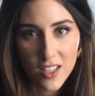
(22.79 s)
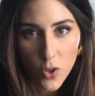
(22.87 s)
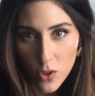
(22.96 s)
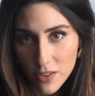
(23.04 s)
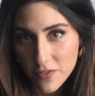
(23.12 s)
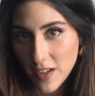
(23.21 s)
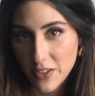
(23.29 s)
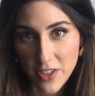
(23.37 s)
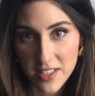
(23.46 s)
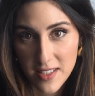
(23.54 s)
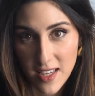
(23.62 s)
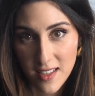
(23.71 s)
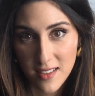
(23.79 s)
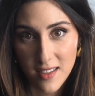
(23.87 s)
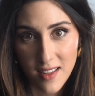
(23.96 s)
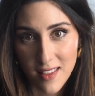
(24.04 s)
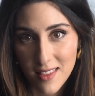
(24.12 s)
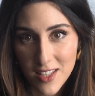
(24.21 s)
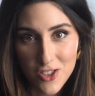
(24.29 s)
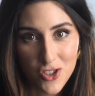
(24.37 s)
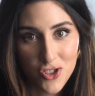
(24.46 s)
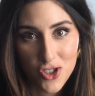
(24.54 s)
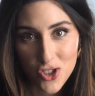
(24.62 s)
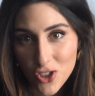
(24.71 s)
The goal of fundraising
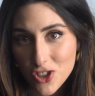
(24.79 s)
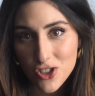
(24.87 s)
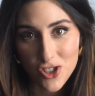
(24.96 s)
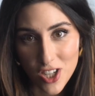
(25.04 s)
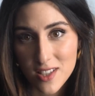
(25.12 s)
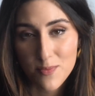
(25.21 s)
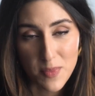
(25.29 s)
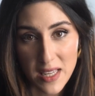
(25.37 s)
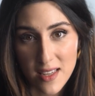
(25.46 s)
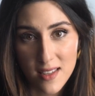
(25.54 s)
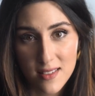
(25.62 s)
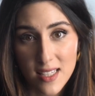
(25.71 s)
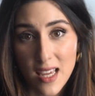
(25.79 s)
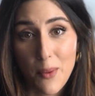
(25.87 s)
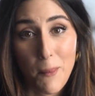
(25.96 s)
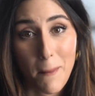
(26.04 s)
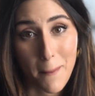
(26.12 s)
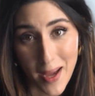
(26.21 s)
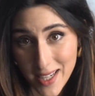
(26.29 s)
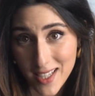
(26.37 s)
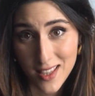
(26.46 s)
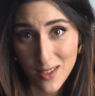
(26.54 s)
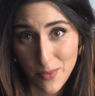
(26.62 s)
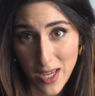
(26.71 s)
then shouldn't just be to get
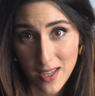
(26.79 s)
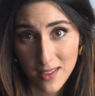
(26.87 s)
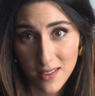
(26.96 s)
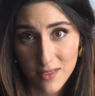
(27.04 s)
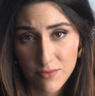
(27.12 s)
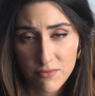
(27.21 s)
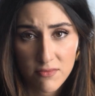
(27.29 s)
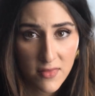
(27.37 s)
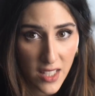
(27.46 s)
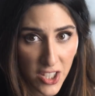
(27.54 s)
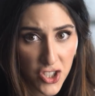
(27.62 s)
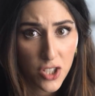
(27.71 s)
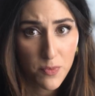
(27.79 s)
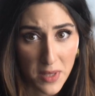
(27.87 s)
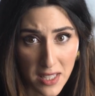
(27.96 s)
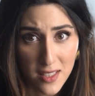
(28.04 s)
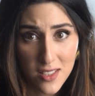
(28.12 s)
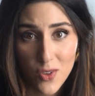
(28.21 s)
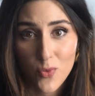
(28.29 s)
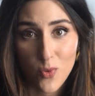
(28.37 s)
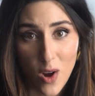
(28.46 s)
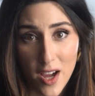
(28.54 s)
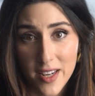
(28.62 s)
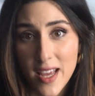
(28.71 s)
money in the bank. It should be to
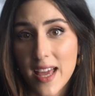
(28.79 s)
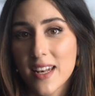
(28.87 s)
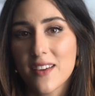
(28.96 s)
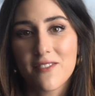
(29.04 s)
run an